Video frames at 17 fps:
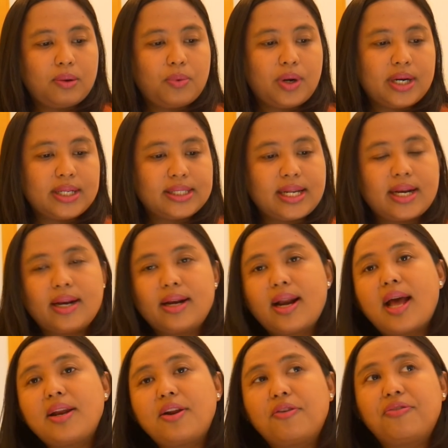
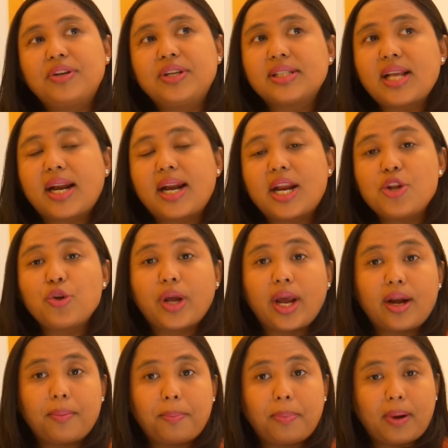another visa that you
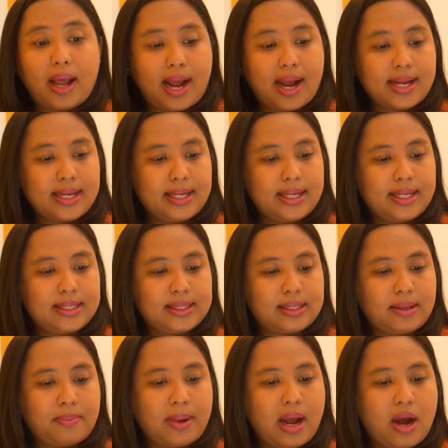can apply is
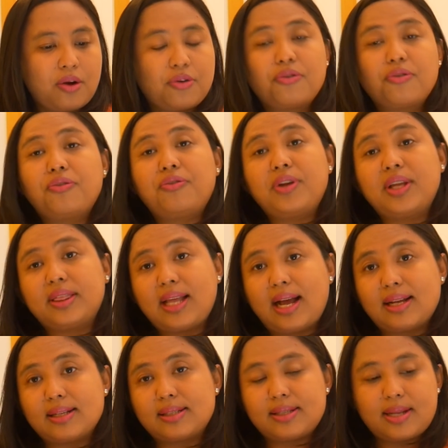about
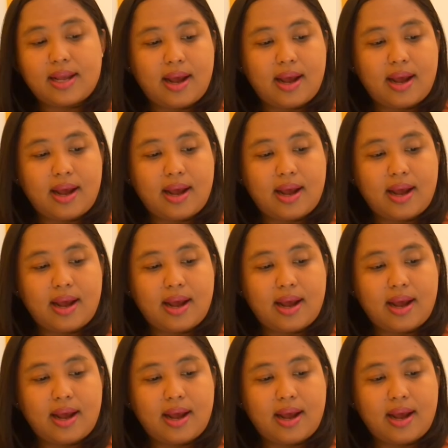Fitas.